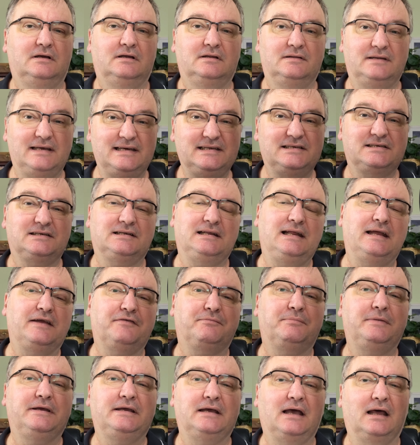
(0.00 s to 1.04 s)
This gave
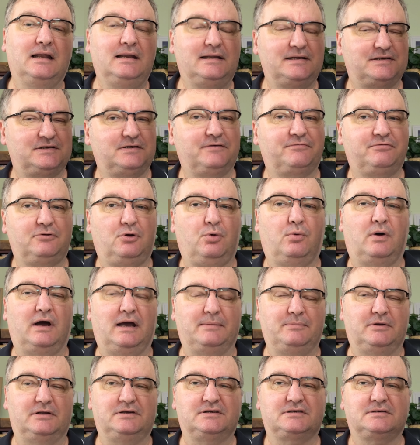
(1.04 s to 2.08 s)
me a list of
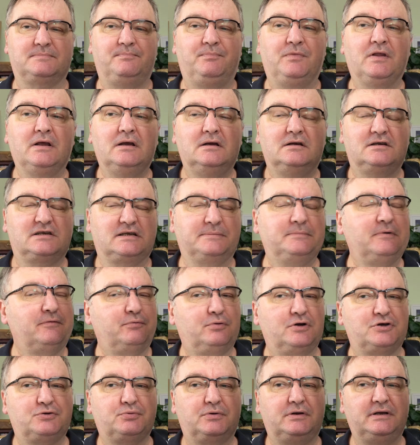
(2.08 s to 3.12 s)
requirements, some of
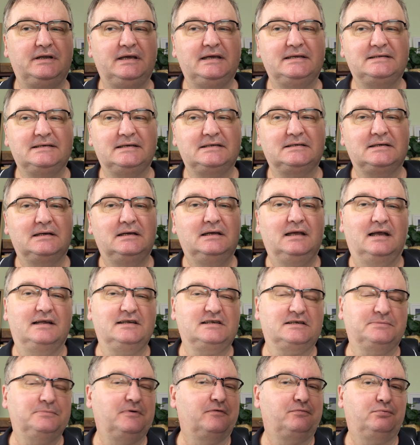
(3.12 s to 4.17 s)
which were needed and
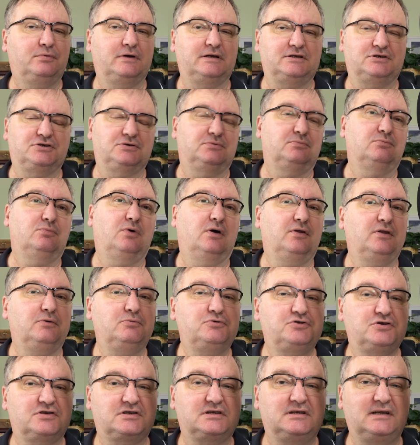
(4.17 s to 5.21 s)
some of which, well, they were
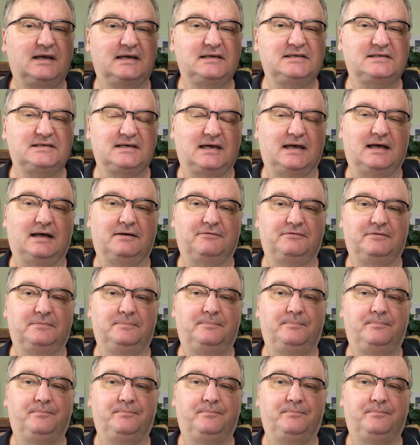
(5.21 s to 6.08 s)
just nice to have.